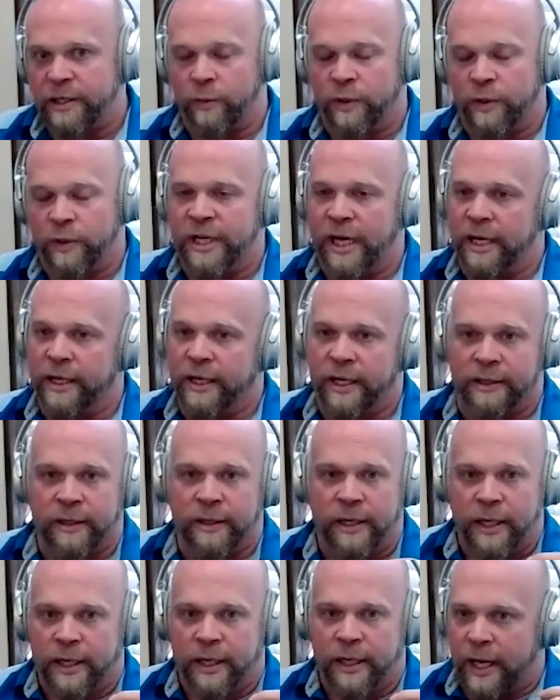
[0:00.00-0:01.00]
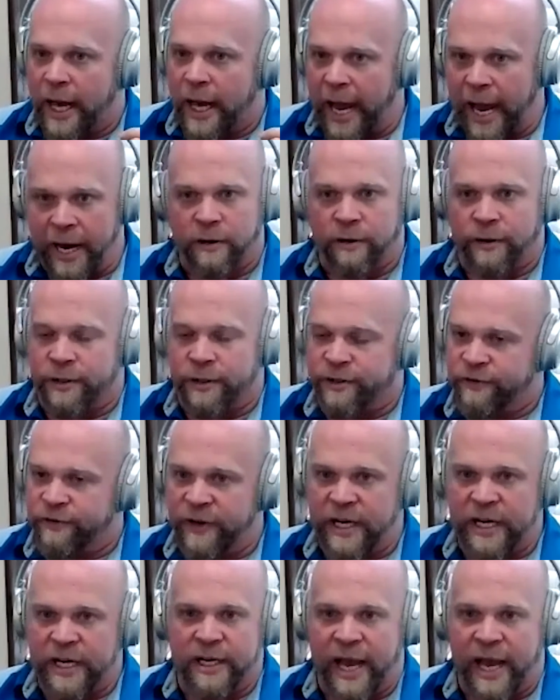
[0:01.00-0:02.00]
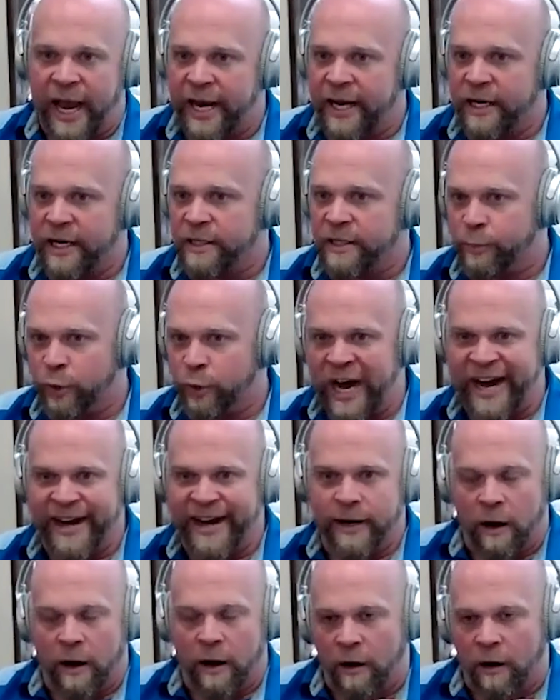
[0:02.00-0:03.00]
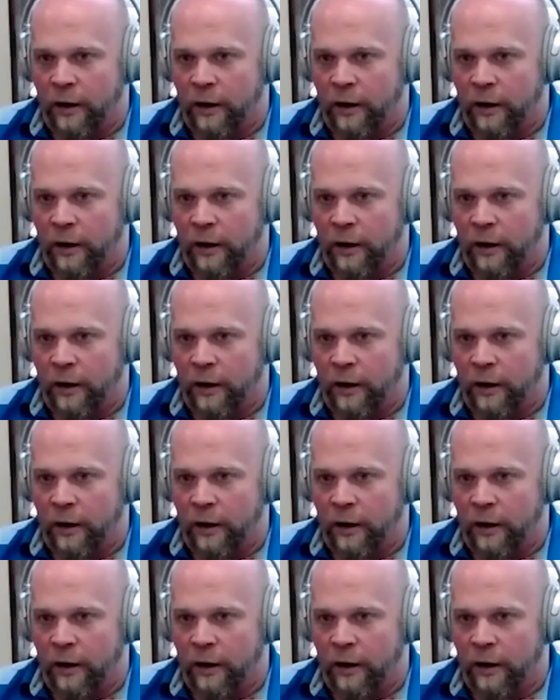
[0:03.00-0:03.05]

So we're talking ankles, feet, hands, brain,